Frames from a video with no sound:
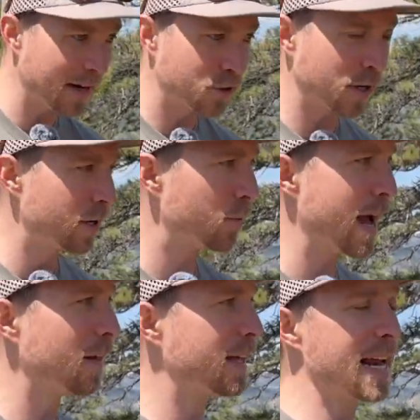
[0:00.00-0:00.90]
then I tried to
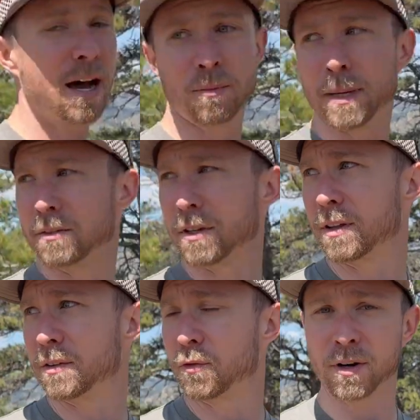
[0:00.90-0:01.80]
rally it out
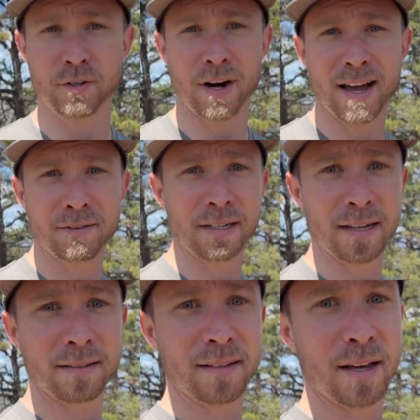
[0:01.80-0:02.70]
basically in front drive,
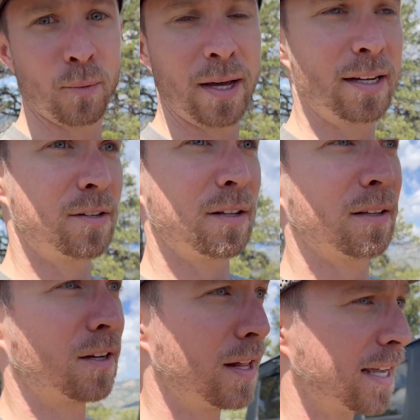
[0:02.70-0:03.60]
and it went into
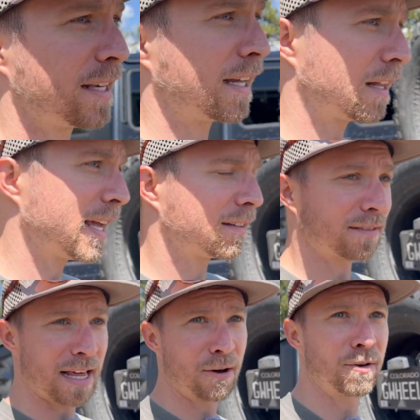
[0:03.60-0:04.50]
clankety clank
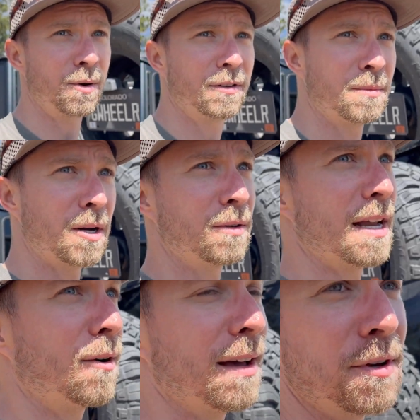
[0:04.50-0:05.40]
loud noise mode.
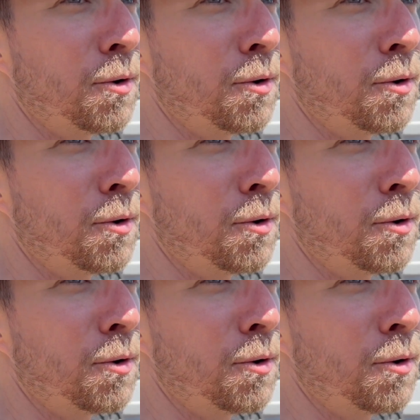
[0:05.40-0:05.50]
Now I have